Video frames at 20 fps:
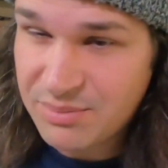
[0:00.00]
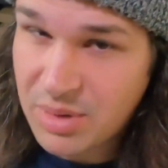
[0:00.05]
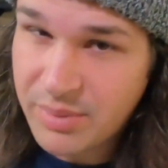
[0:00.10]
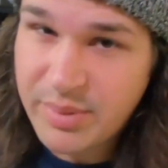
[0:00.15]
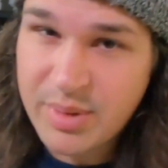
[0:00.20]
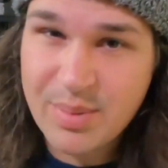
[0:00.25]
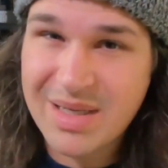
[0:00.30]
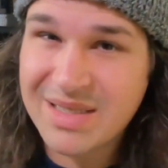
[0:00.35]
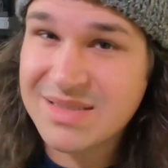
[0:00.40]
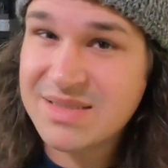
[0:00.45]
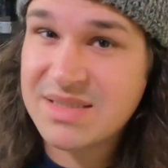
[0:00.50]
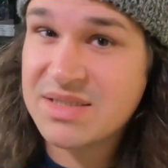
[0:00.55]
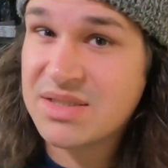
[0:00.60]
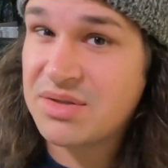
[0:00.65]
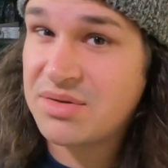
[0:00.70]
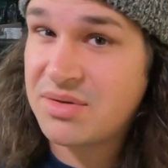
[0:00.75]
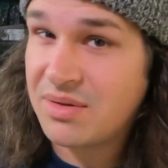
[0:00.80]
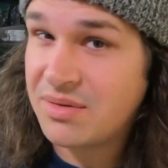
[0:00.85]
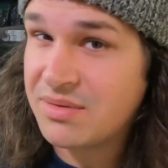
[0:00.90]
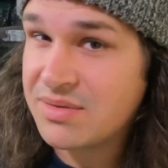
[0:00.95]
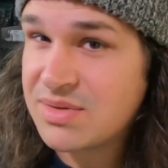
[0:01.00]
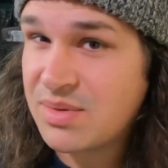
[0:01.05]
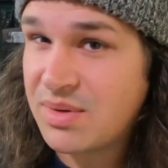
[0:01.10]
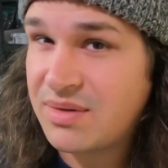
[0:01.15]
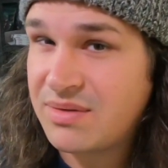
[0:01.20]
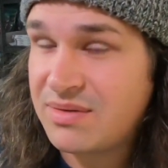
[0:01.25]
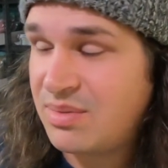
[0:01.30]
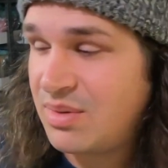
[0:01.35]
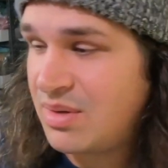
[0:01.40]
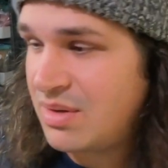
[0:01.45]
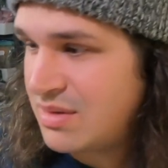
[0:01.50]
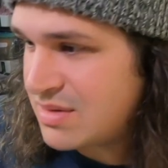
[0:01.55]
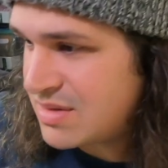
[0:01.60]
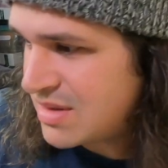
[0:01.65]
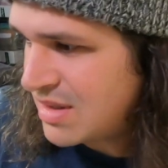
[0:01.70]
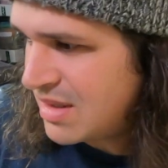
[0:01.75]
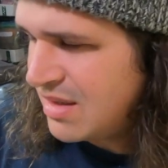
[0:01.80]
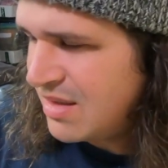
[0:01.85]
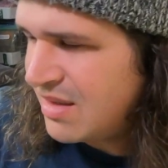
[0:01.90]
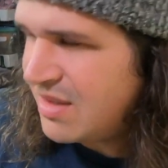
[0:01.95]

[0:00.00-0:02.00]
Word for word: Probably about $600 worth, to be honest.